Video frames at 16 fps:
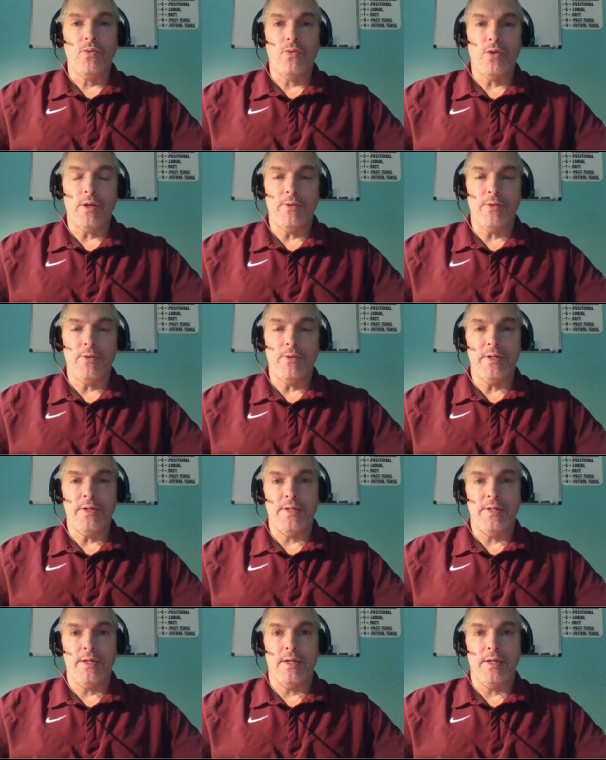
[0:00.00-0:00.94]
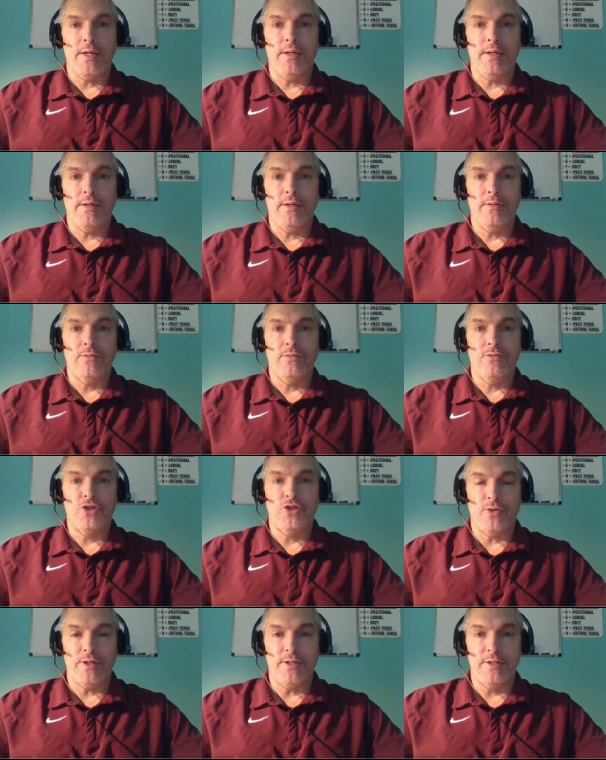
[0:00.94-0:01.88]
where I'm going to take a
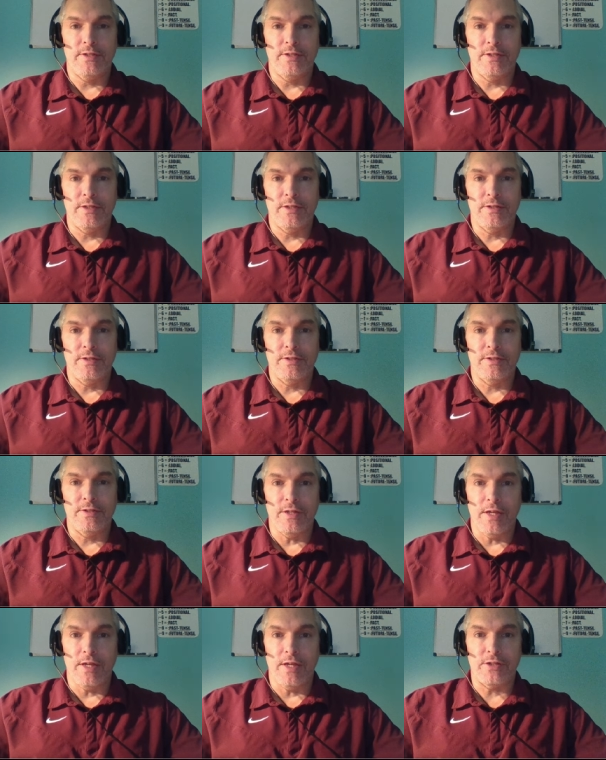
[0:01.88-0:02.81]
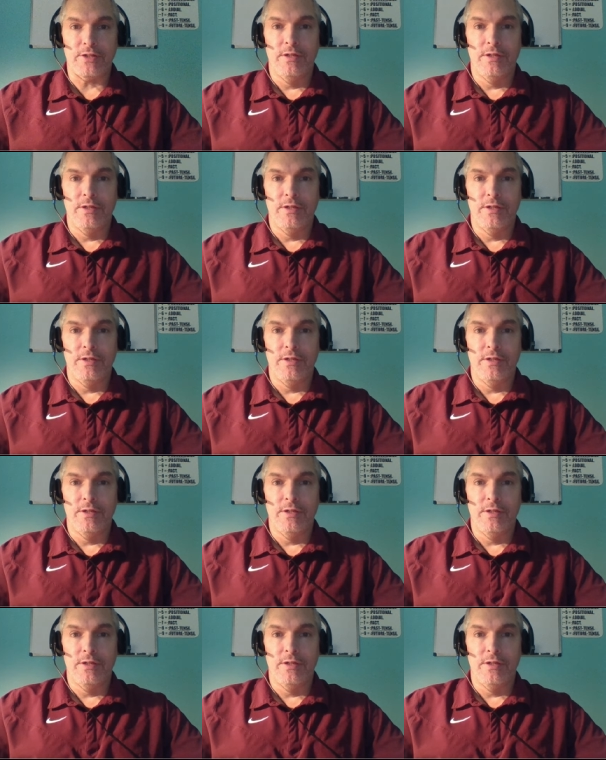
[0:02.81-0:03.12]
choice selection